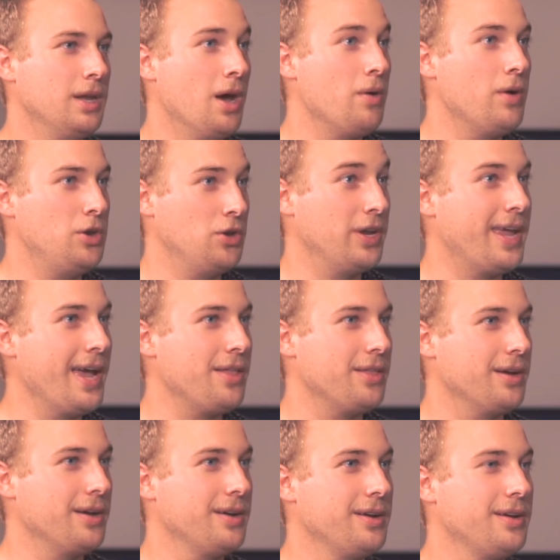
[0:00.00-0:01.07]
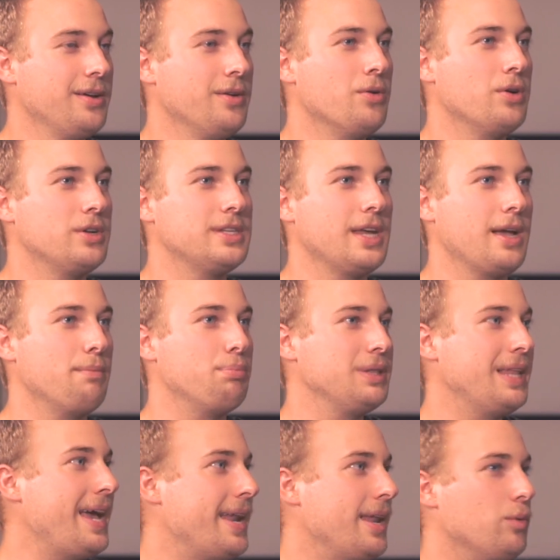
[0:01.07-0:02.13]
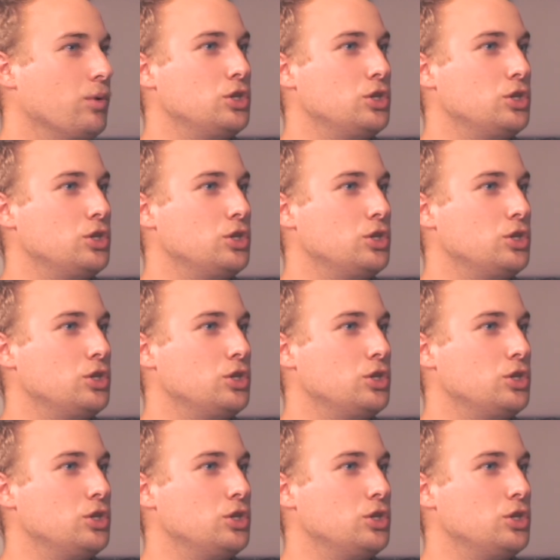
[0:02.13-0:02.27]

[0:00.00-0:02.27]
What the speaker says: And you're together. Or it's like a planet.